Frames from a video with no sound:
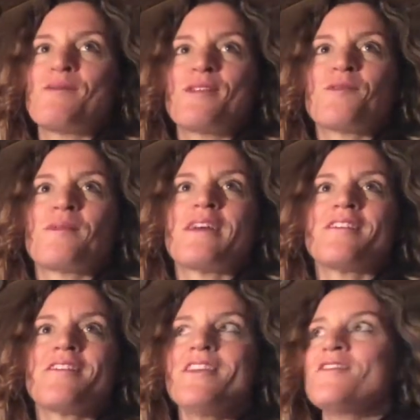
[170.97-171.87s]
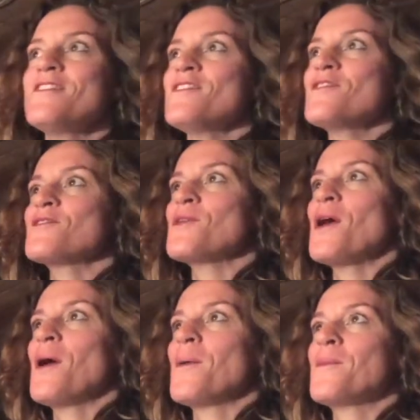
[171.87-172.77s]
this place. This is,
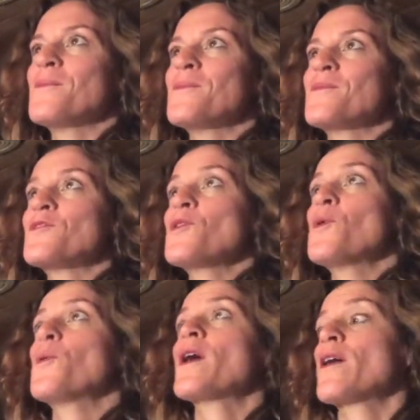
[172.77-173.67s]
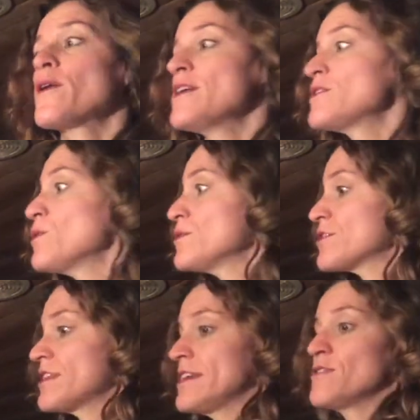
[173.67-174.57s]
so where in older
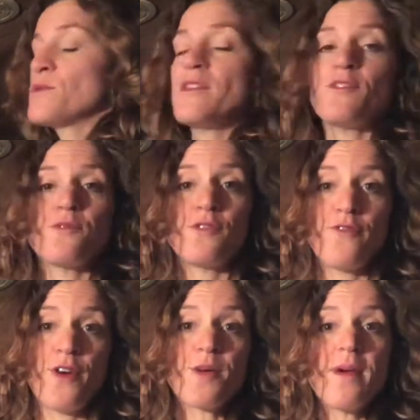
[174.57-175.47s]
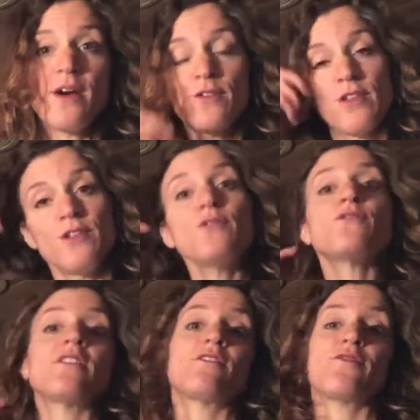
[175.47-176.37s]
days when this was a farmhouse and
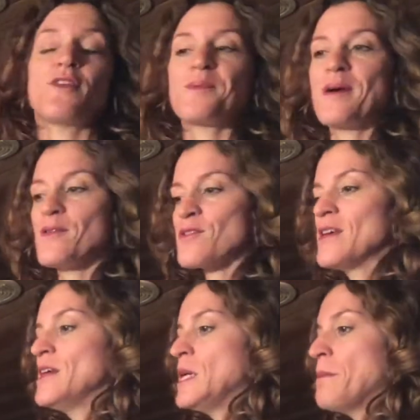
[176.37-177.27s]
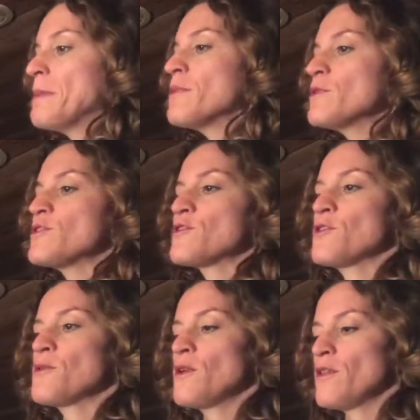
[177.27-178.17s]
used as a farmhouse, people would
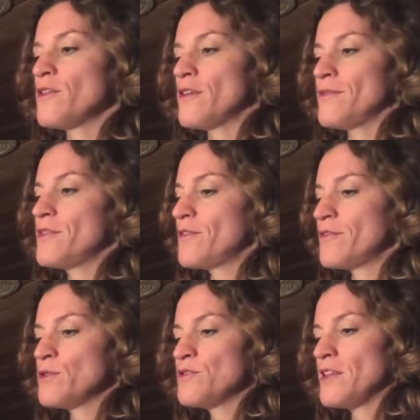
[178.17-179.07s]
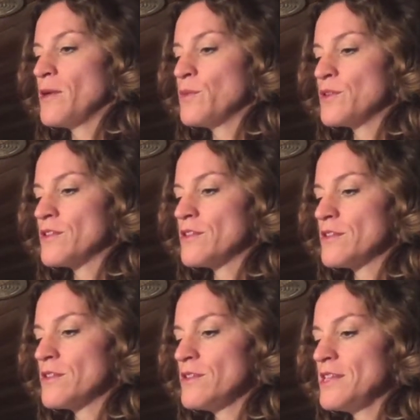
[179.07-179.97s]
store all the foods that would
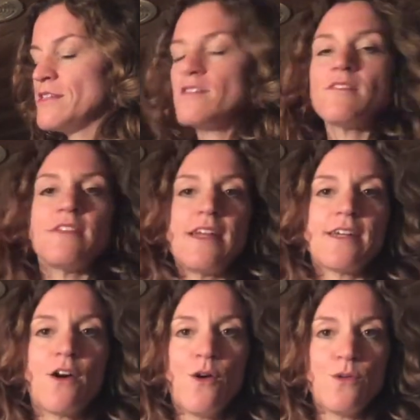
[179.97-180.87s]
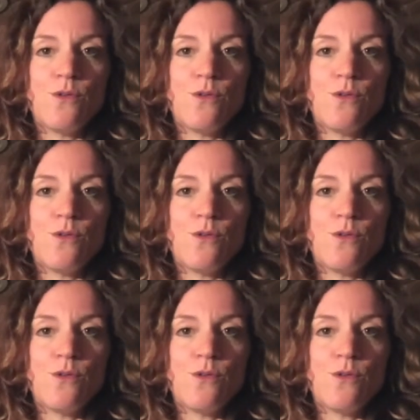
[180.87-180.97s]
need to stay cool